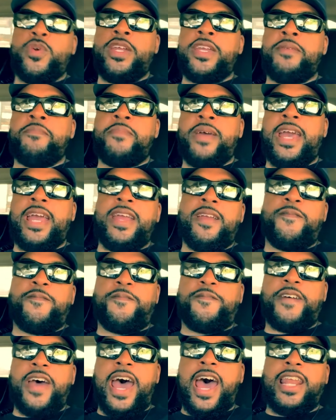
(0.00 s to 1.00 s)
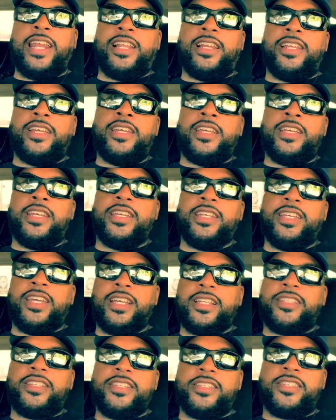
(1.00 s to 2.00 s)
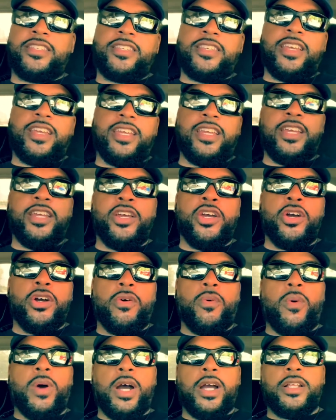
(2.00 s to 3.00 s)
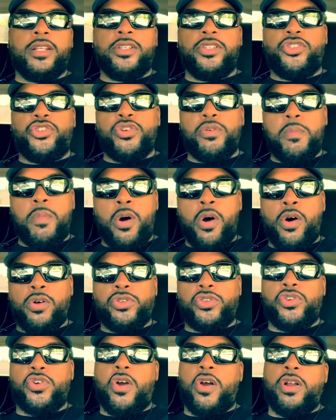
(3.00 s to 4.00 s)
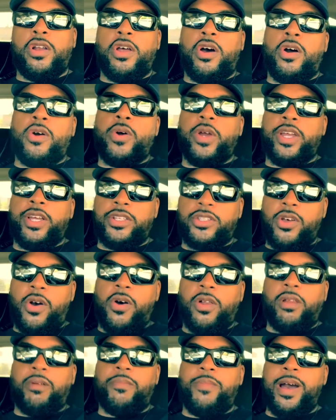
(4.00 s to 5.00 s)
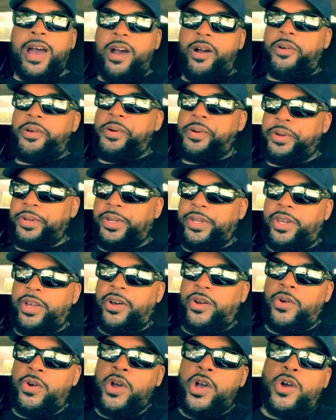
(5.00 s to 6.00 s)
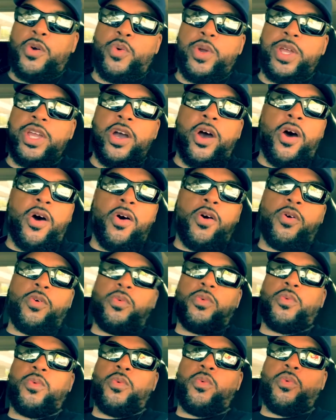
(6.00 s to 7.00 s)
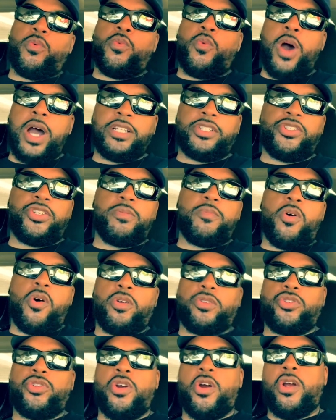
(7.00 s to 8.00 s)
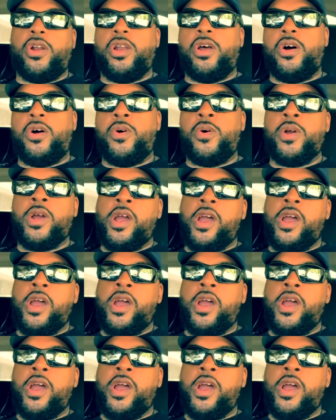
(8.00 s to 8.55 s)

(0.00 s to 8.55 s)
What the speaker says: may finally get to see what Jermall Charlo is all about. You know, we all watch Jermall Charlo.